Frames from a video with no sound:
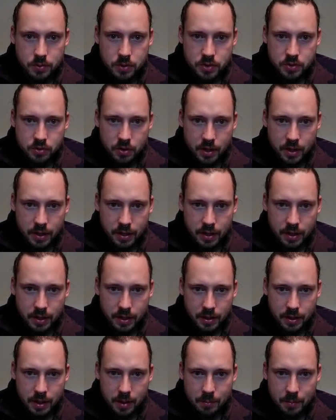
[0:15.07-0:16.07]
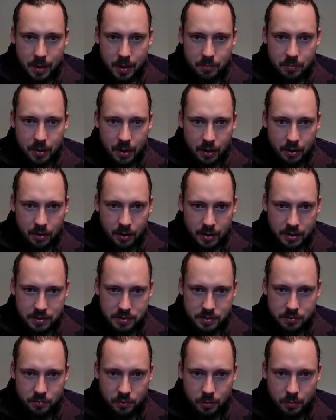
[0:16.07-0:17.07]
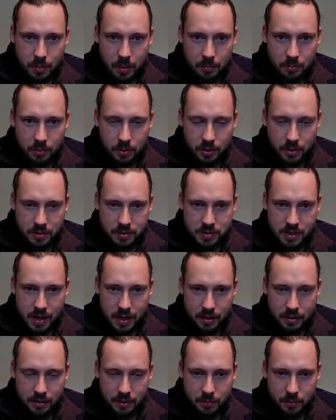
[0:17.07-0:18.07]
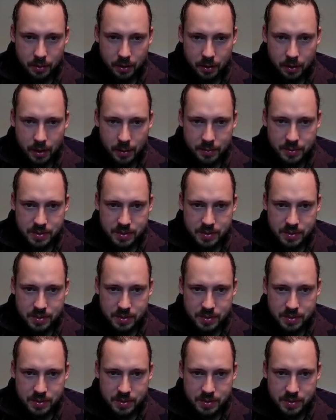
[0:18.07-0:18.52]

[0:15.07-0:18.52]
just trying to kind of get my bearings and remember exactly where I was